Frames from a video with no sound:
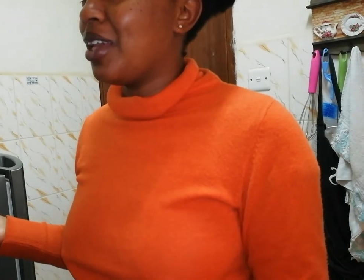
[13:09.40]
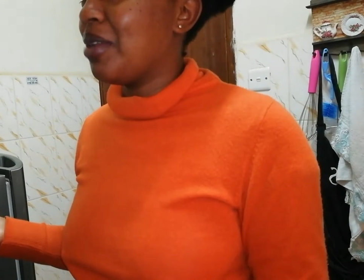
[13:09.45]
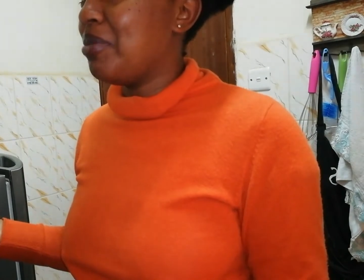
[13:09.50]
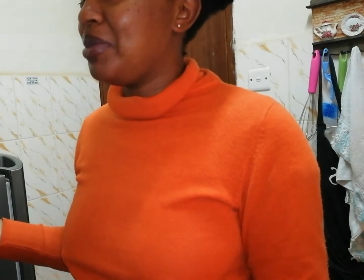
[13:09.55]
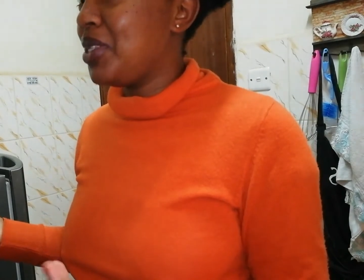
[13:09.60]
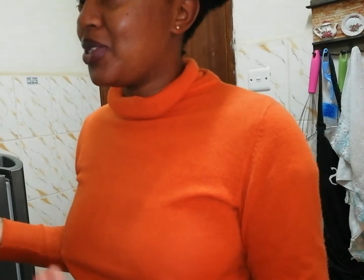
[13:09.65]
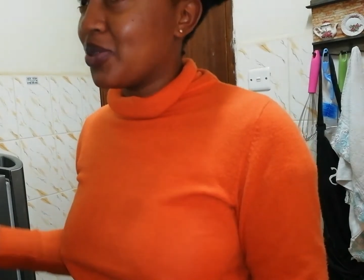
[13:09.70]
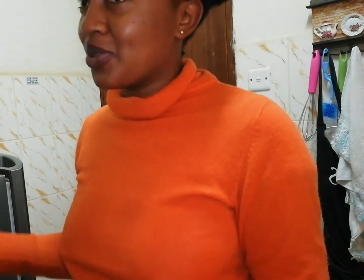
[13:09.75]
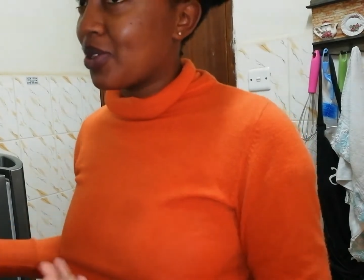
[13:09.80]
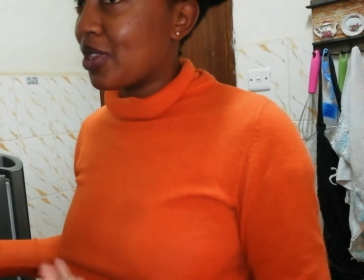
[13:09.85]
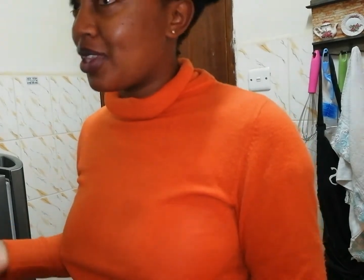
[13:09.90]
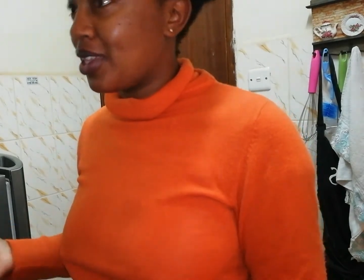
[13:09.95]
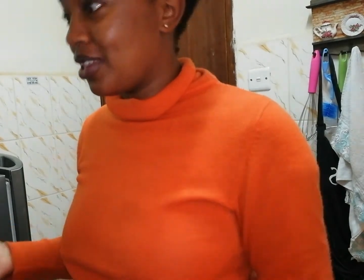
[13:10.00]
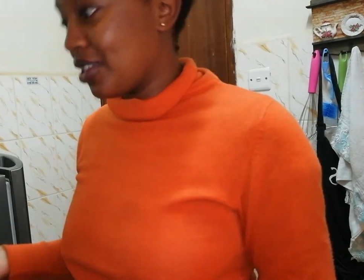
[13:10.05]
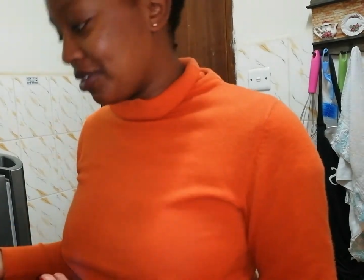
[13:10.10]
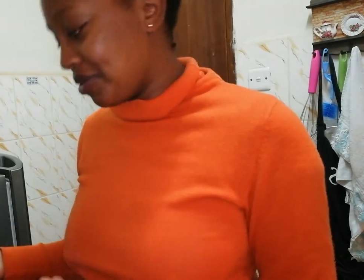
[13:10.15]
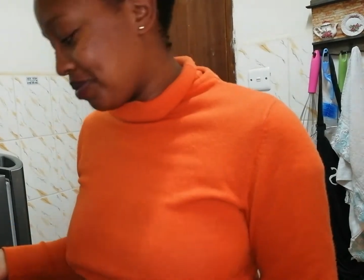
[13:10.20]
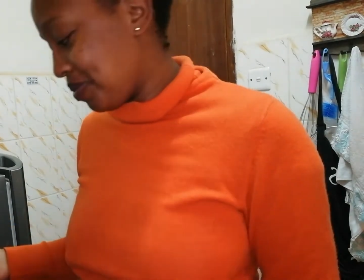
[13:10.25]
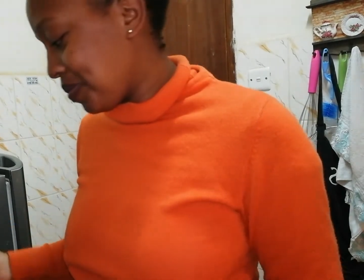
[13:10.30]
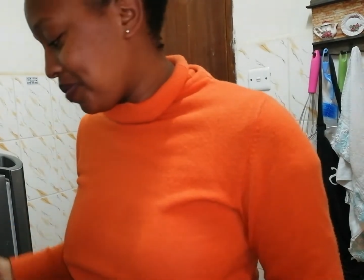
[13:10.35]
a bit okay.
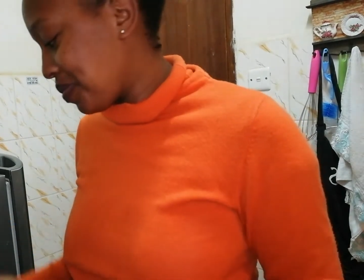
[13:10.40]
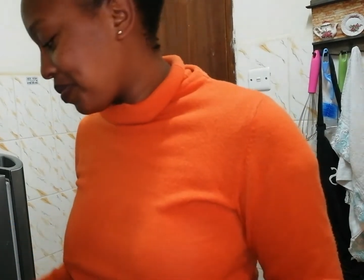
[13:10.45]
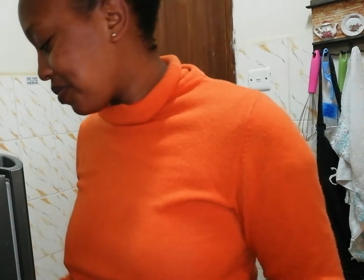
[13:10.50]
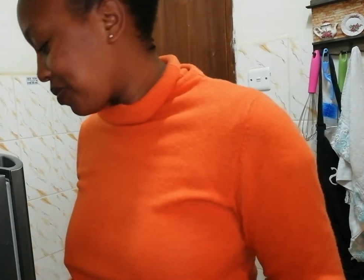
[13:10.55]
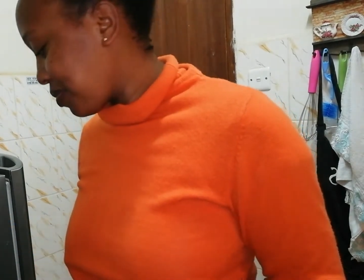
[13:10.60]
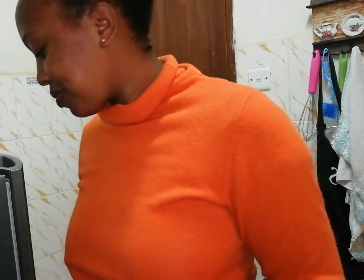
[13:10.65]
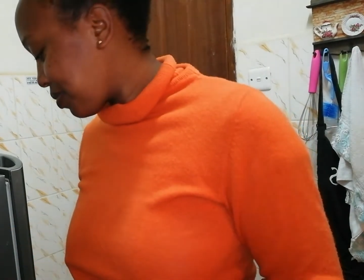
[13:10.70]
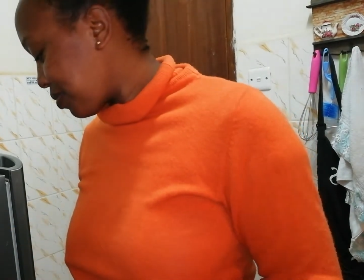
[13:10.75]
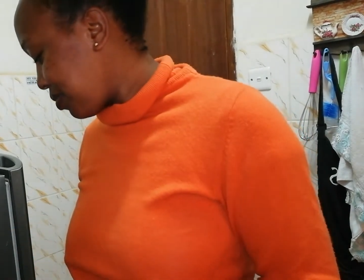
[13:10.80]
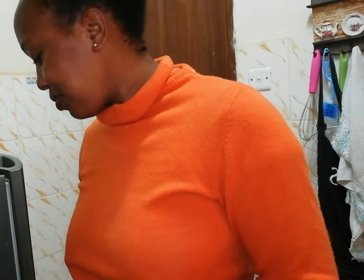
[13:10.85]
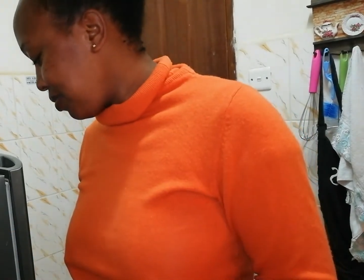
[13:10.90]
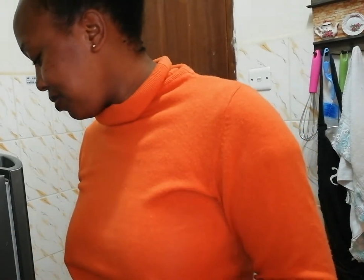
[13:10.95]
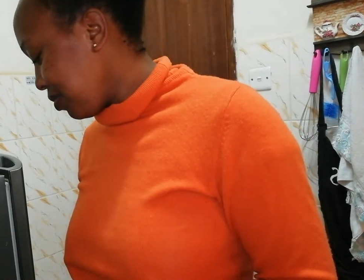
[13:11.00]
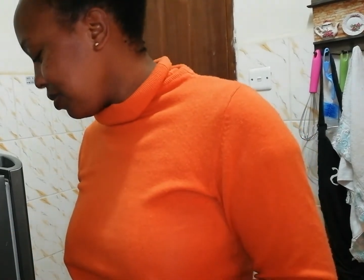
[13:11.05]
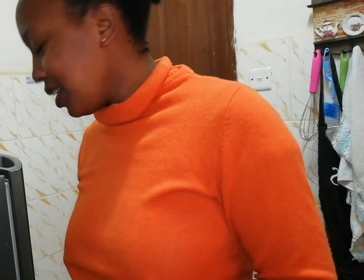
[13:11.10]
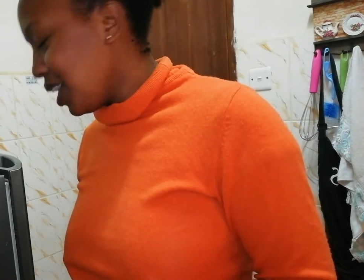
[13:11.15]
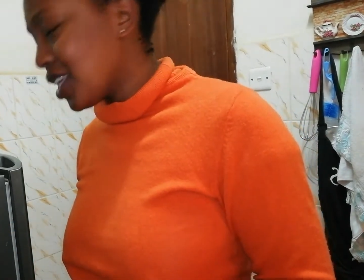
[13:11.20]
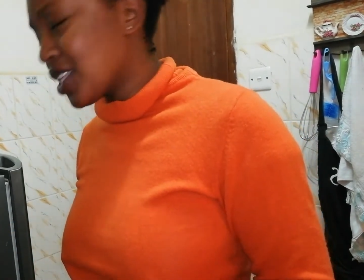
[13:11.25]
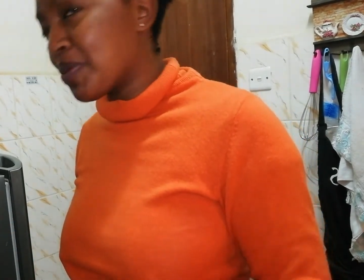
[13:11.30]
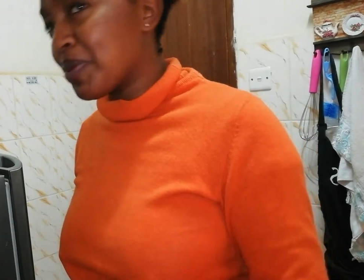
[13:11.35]

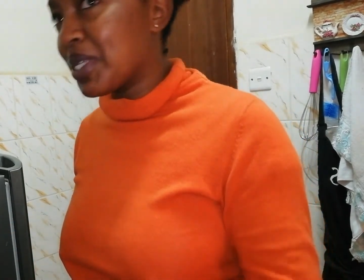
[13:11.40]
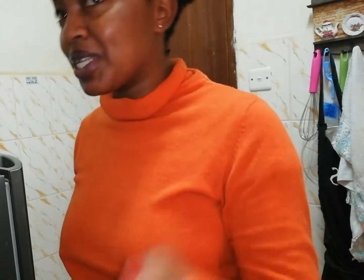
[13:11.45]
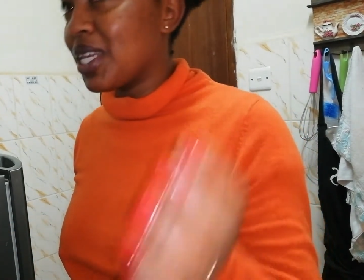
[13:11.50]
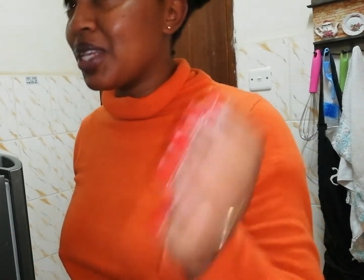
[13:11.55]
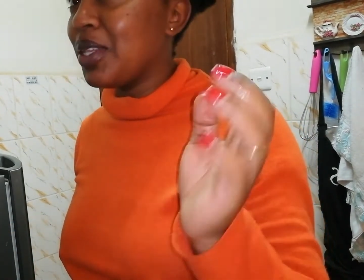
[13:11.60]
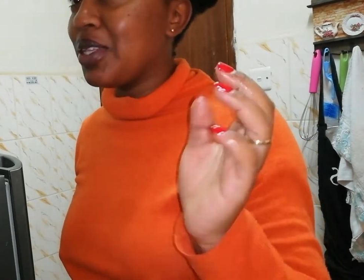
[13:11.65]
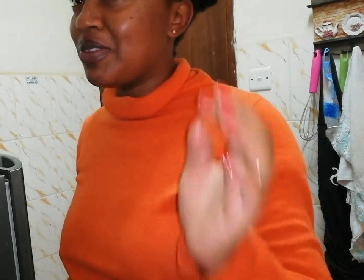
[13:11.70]
Especially